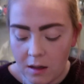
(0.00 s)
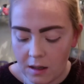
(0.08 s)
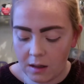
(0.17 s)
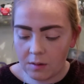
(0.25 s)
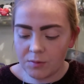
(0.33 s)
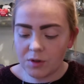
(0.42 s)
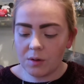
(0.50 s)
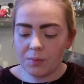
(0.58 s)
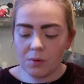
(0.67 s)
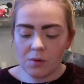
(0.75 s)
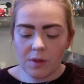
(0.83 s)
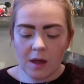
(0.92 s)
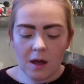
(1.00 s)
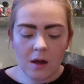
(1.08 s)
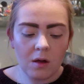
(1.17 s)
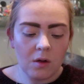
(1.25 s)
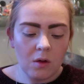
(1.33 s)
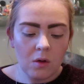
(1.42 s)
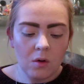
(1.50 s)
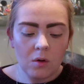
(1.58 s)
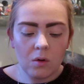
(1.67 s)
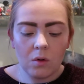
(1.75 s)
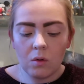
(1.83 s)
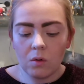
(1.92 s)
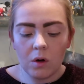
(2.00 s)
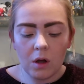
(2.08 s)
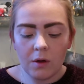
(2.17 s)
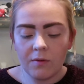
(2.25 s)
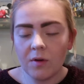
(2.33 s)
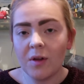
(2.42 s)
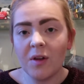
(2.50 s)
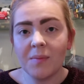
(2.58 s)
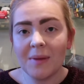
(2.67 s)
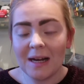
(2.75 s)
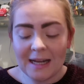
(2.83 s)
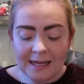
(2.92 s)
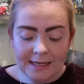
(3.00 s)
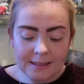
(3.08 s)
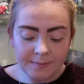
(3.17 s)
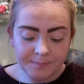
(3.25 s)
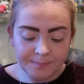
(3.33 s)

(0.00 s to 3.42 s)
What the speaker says: and I'm just going to put that all over my lid.